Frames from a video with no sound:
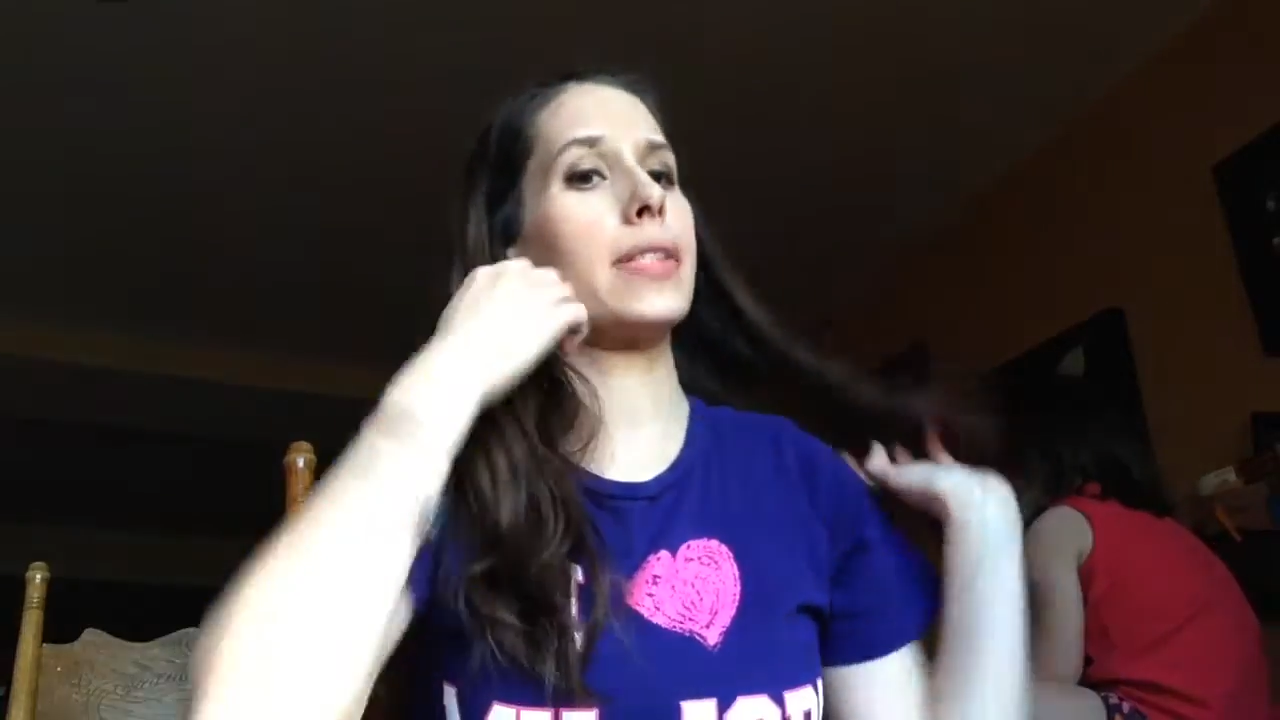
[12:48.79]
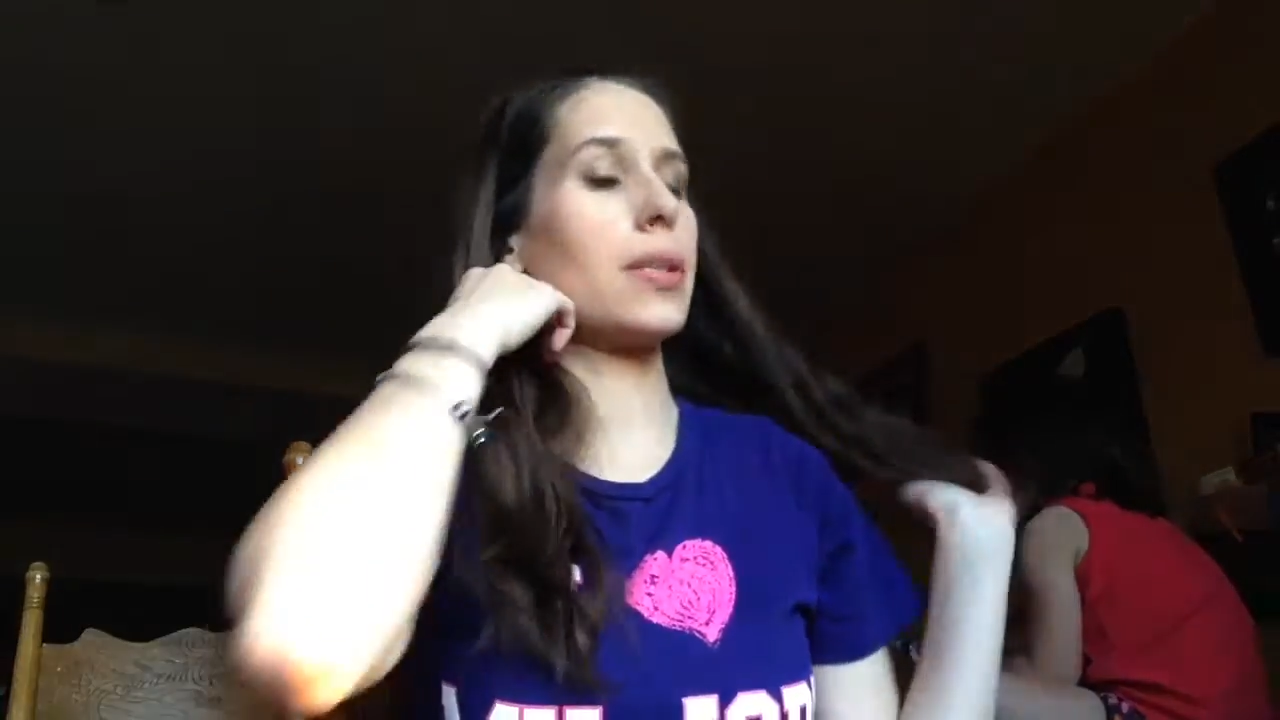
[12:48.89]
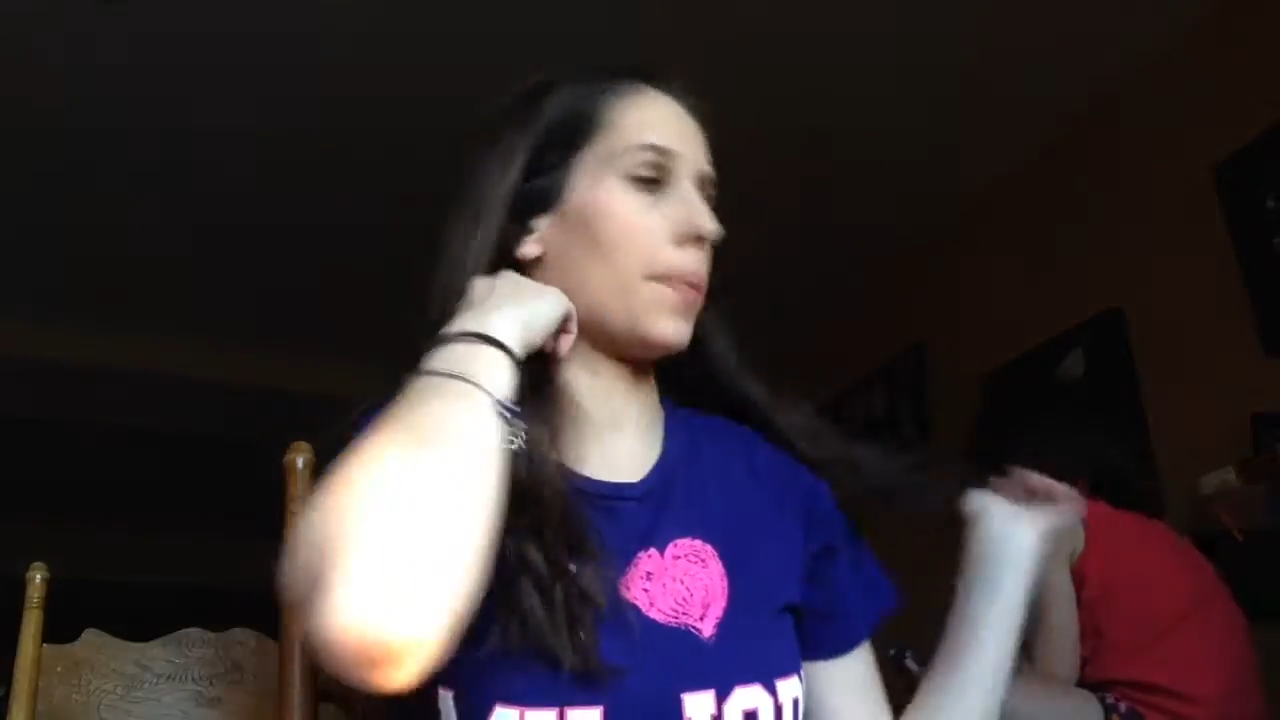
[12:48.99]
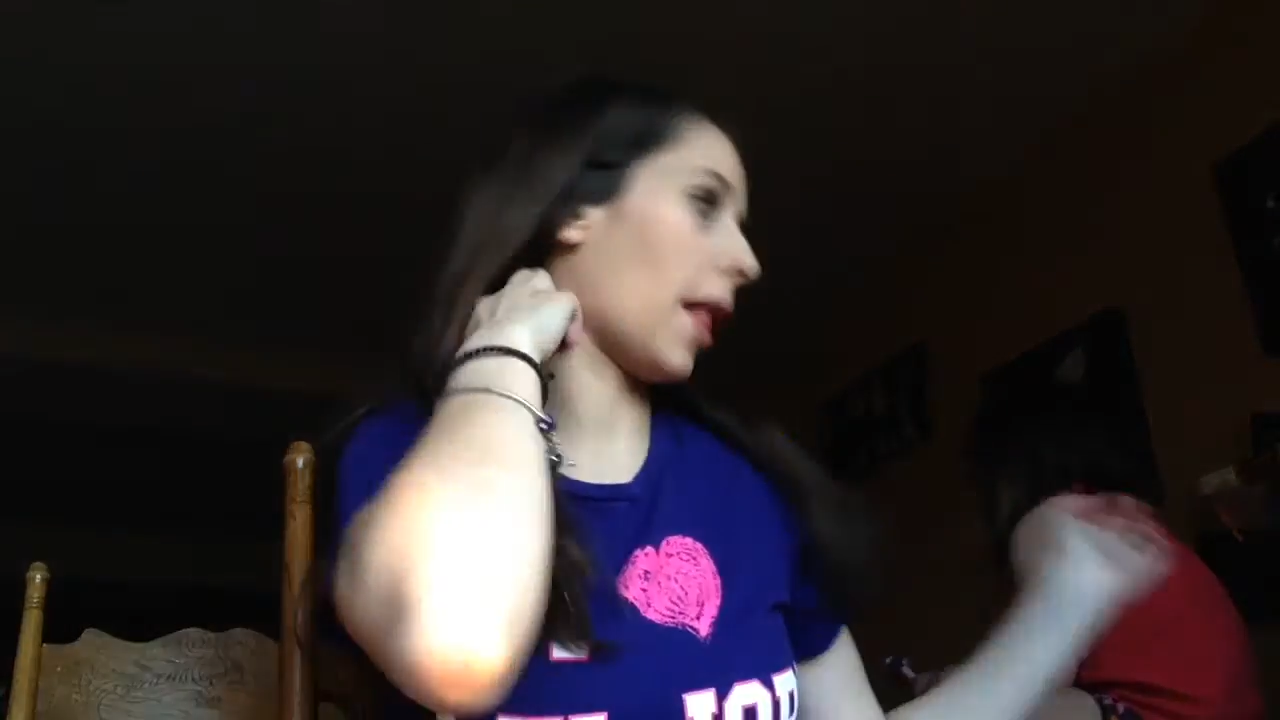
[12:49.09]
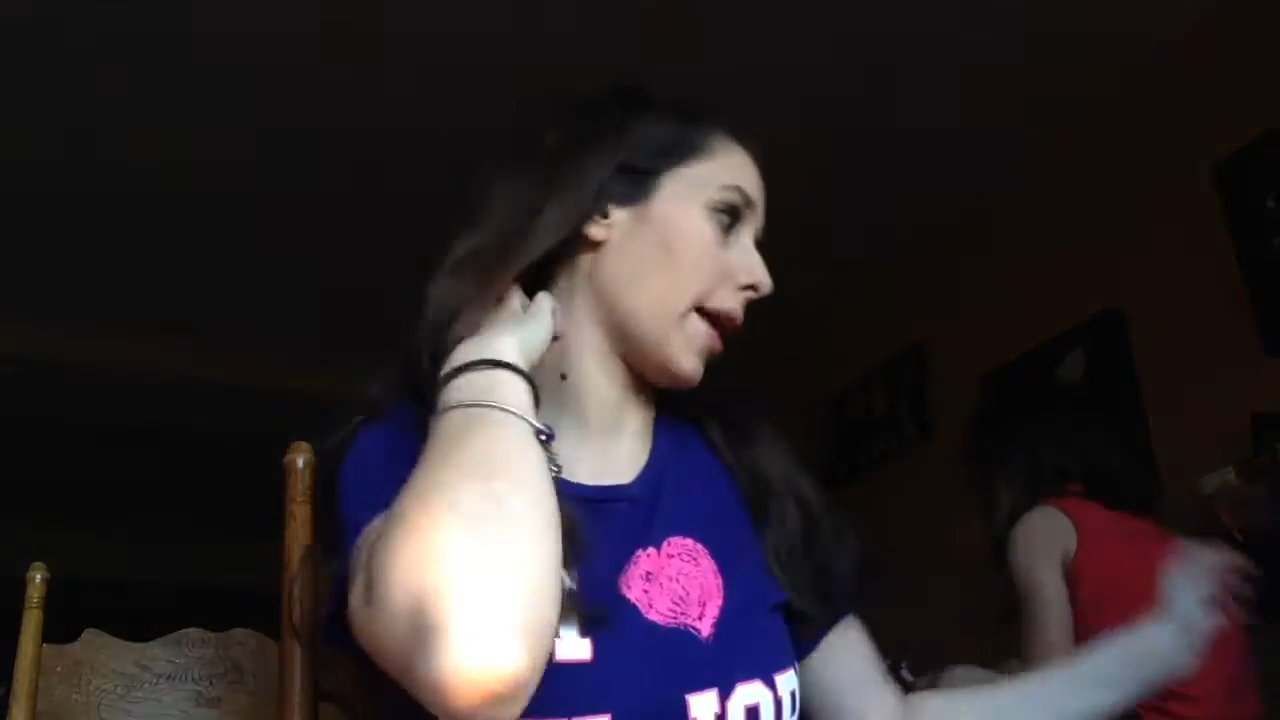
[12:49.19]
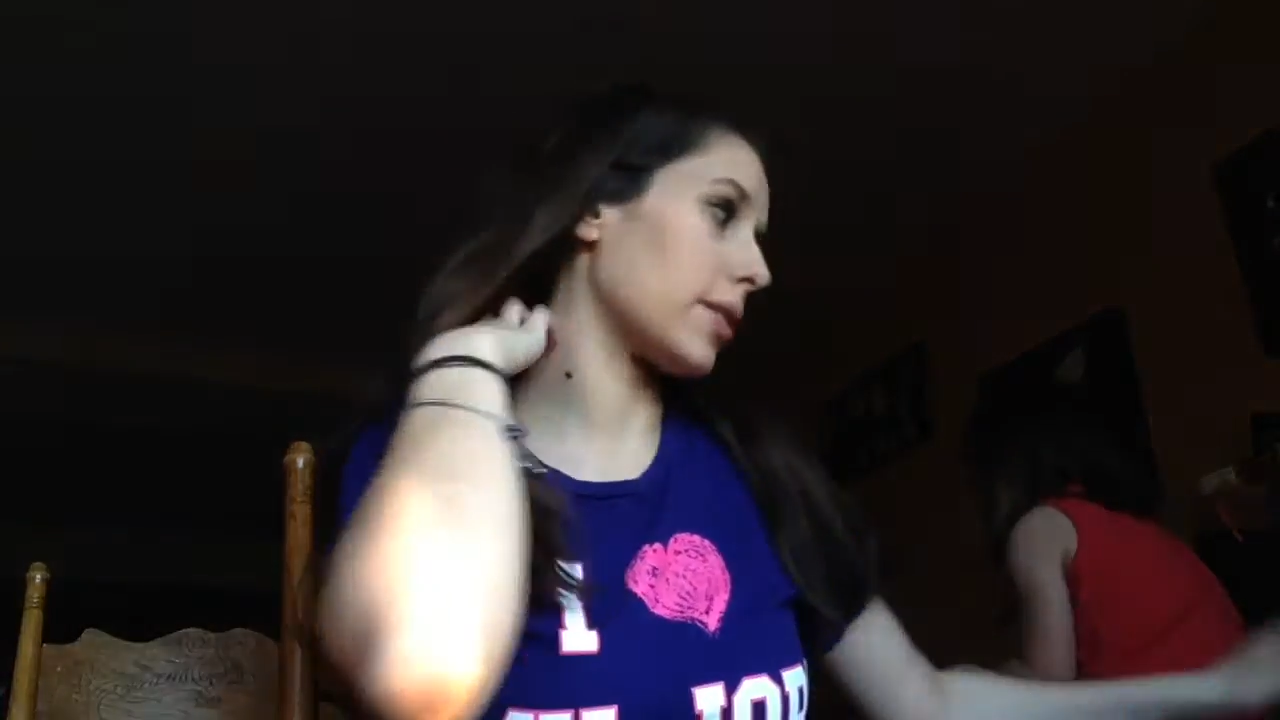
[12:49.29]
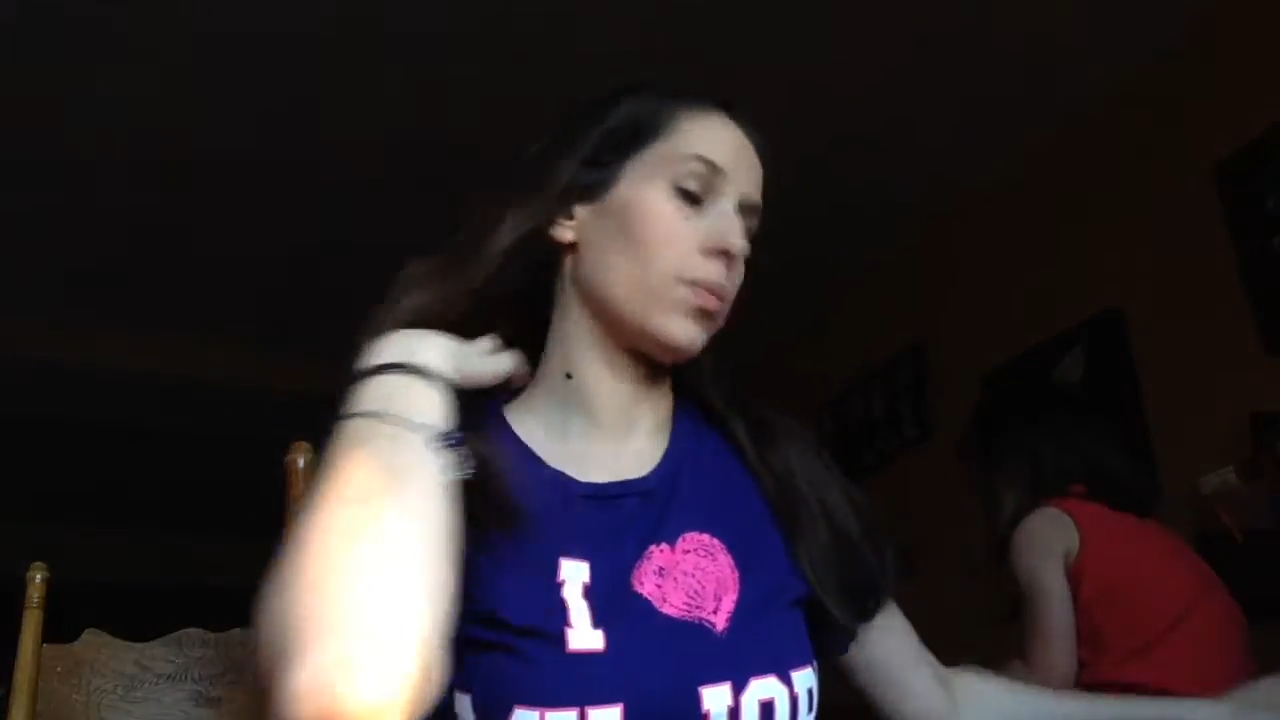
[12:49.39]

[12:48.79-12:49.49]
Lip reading: supplies,